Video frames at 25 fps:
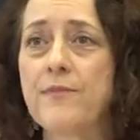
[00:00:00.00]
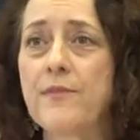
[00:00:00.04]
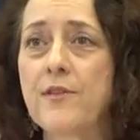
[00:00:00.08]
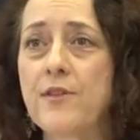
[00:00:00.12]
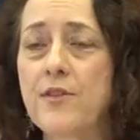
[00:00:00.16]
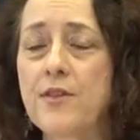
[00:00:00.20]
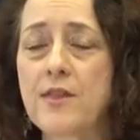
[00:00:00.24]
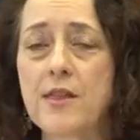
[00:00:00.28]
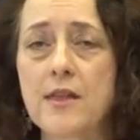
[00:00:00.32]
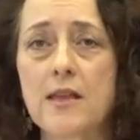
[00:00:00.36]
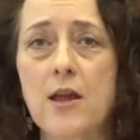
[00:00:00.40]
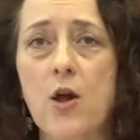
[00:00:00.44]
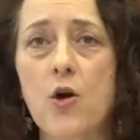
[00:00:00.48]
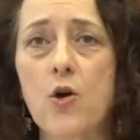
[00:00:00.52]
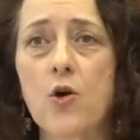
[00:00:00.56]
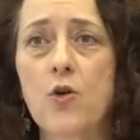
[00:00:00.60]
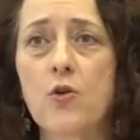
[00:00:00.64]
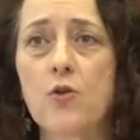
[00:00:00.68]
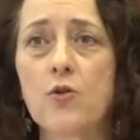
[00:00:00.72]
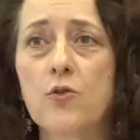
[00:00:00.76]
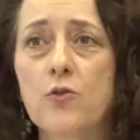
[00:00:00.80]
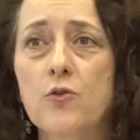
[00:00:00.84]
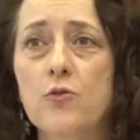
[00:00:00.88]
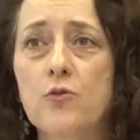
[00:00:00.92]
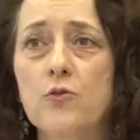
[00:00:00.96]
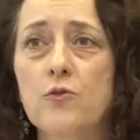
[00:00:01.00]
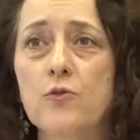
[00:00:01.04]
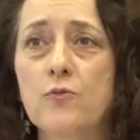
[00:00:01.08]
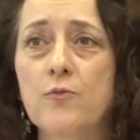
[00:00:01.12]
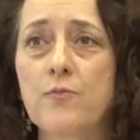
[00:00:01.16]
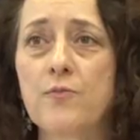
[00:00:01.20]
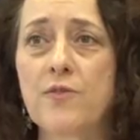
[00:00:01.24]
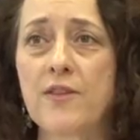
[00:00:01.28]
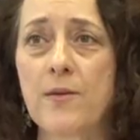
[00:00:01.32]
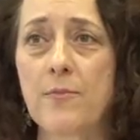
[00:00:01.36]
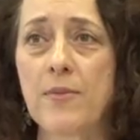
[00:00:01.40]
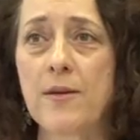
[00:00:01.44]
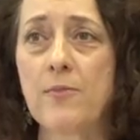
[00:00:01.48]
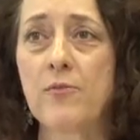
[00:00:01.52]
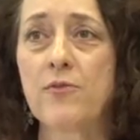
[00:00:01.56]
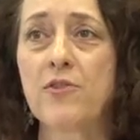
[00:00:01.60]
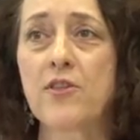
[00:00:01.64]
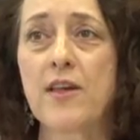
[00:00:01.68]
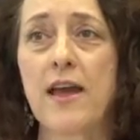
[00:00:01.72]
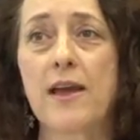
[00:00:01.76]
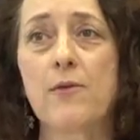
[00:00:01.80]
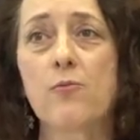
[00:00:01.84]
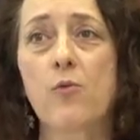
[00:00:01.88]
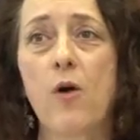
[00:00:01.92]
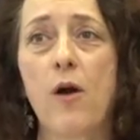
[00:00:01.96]
So some people
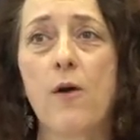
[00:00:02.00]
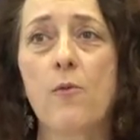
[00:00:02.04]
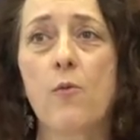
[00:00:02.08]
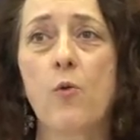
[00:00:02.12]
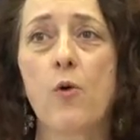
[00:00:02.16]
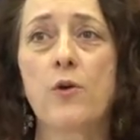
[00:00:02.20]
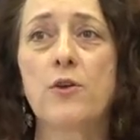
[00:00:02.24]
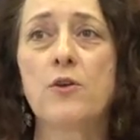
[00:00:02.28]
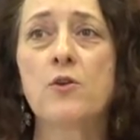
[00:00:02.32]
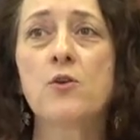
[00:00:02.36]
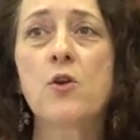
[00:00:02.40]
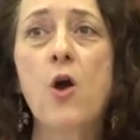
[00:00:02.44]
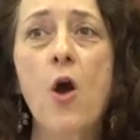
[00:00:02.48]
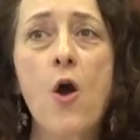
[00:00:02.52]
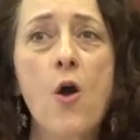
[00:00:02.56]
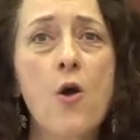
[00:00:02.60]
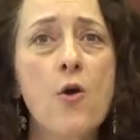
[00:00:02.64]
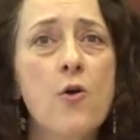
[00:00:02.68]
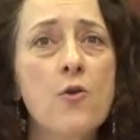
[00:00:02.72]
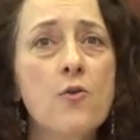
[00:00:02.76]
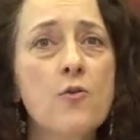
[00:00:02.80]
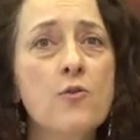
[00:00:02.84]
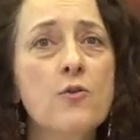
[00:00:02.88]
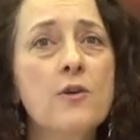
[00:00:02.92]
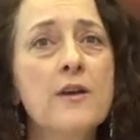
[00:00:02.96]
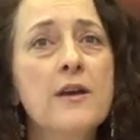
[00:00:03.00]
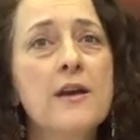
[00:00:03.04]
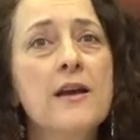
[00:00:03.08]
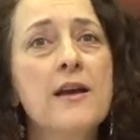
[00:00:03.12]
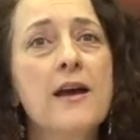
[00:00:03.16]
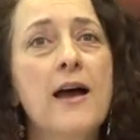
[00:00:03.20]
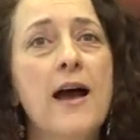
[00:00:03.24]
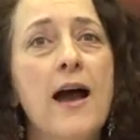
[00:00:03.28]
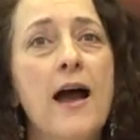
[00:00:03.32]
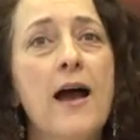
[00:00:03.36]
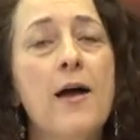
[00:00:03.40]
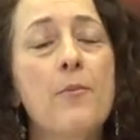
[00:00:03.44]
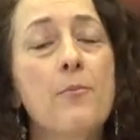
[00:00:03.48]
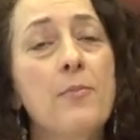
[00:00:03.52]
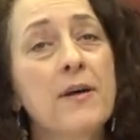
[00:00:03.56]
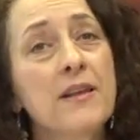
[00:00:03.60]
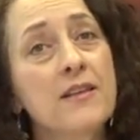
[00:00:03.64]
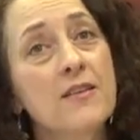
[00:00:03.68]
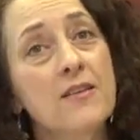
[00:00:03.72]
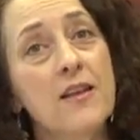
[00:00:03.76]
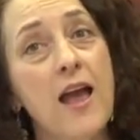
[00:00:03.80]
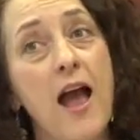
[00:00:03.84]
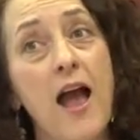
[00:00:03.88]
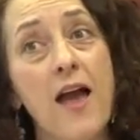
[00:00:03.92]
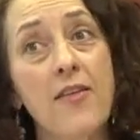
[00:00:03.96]
say write what you know,
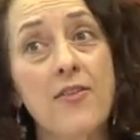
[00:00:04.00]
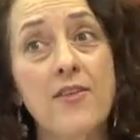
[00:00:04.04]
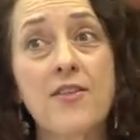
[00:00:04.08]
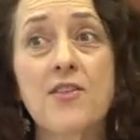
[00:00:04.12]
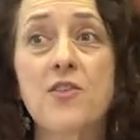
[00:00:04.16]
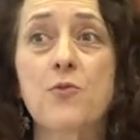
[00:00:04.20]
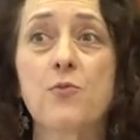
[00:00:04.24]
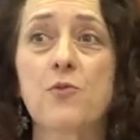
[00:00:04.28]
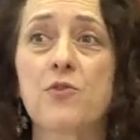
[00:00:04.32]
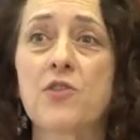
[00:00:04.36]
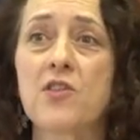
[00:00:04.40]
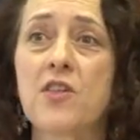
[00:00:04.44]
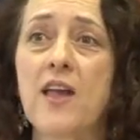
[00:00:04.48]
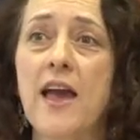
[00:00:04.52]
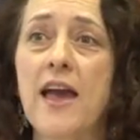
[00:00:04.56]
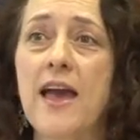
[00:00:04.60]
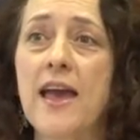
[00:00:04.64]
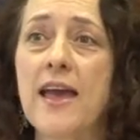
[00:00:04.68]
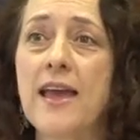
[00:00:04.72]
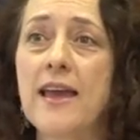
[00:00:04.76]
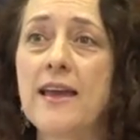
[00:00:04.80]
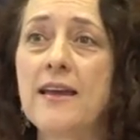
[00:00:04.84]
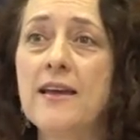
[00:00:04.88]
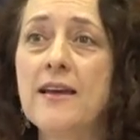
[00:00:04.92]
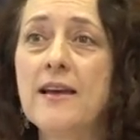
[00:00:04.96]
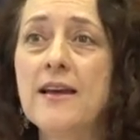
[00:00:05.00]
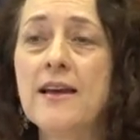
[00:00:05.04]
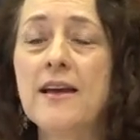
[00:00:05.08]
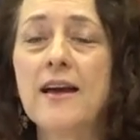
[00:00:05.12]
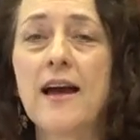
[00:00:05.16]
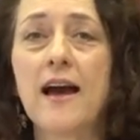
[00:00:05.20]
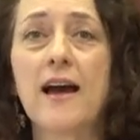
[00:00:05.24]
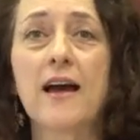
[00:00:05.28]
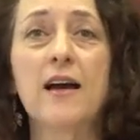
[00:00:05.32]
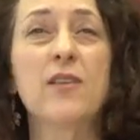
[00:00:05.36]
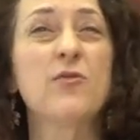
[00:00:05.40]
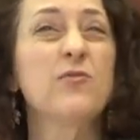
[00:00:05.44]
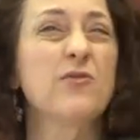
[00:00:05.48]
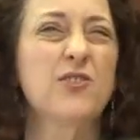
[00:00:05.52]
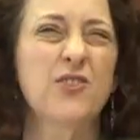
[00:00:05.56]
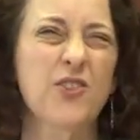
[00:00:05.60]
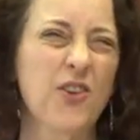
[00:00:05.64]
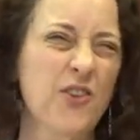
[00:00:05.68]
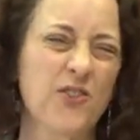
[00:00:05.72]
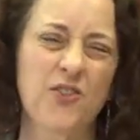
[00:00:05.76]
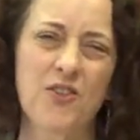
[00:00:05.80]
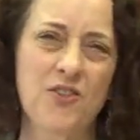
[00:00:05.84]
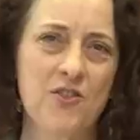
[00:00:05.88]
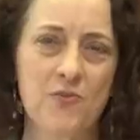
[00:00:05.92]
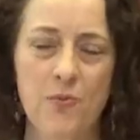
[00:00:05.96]
but others will say
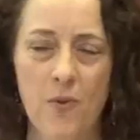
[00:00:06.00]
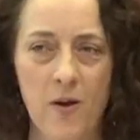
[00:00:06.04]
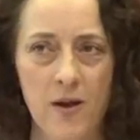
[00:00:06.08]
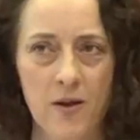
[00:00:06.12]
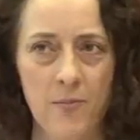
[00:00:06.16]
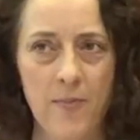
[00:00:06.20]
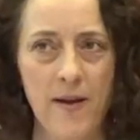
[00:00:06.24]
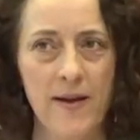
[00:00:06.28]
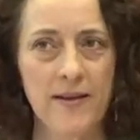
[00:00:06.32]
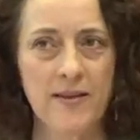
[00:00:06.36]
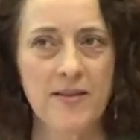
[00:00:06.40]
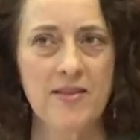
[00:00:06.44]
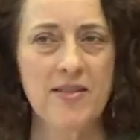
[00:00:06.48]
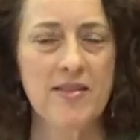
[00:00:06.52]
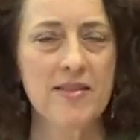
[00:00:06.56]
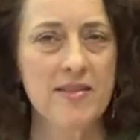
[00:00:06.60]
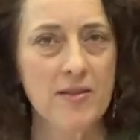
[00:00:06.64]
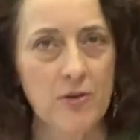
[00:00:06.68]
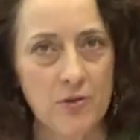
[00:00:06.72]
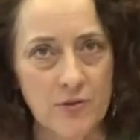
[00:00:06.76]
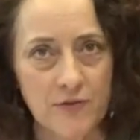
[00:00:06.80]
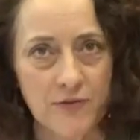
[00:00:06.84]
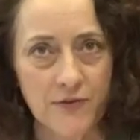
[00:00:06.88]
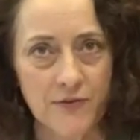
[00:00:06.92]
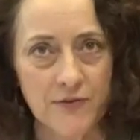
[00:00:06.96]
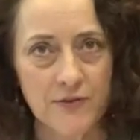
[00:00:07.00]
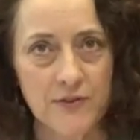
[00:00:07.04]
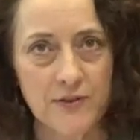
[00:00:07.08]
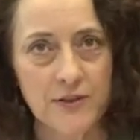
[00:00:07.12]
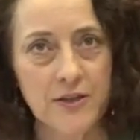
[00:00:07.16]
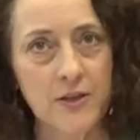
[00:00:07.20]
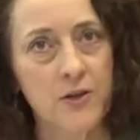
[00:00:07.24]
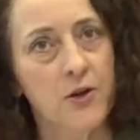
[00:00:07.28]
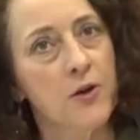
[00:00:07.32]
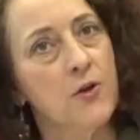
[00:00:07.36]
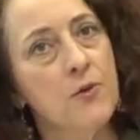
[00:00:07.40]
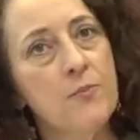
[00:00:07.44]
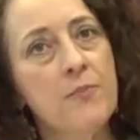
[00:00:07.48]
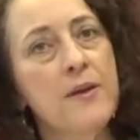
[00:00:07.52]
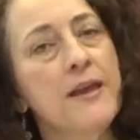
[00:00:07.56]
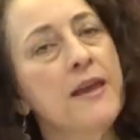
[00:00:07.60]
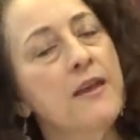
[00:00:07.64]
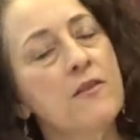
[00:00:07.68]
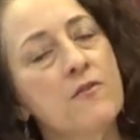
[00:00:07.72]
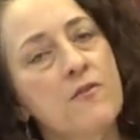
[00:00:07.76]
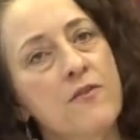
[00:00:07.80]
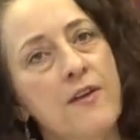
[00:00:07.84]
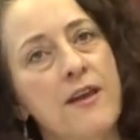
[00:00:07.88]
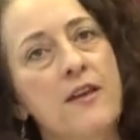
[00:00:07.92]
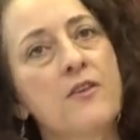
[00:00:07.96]
don't just write about yourself, you know, be
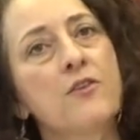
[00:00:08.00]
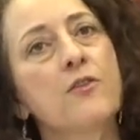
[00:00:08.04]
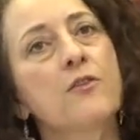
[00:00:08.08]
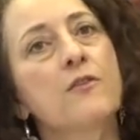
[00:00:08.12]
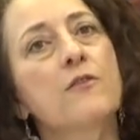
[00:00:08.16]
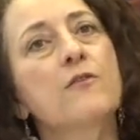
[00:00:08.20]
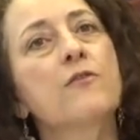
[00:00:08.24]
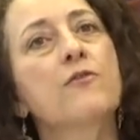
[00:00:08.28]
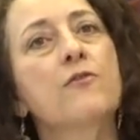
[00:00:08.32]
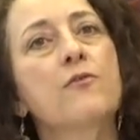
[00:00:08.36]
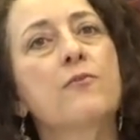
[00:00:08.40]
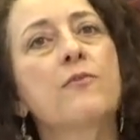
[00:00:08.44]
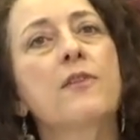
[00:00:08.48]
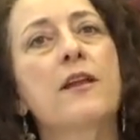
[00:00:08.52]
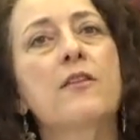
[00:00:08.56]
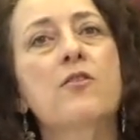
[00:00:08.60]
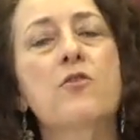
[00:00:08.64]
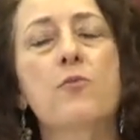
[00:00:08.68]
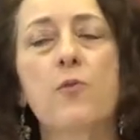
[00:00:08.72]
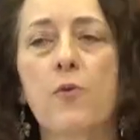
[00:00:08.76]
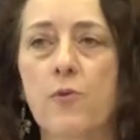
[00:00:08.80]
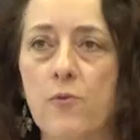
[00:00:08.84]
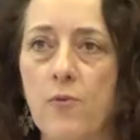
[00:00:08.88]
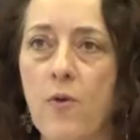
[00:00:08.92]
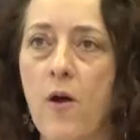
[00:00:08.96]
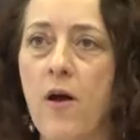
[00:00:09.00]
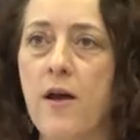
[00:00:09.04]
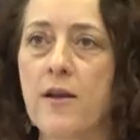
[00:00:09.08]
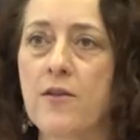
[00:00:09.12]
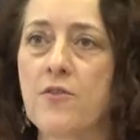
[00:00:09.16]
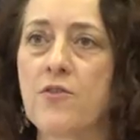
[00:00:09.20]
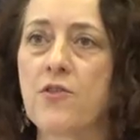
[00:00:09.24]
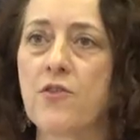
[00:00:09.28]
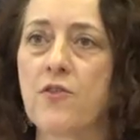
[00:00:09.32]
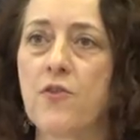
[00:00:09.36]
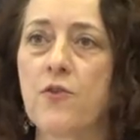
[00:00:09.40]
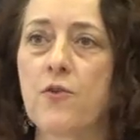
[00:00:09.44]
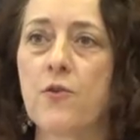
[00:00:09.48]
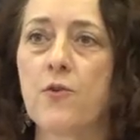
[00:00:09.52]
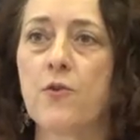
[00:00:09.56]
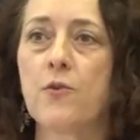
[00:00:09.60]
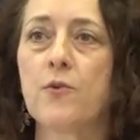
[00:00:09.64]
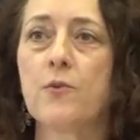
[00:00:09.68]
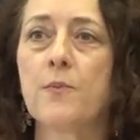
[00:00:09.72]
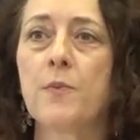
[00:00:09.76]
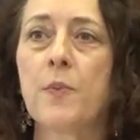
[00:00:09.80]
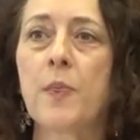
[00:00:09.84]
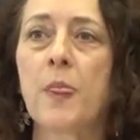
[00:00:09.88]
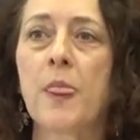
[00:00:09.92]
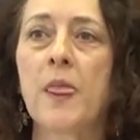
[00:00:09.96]
inventive. That's what writers do.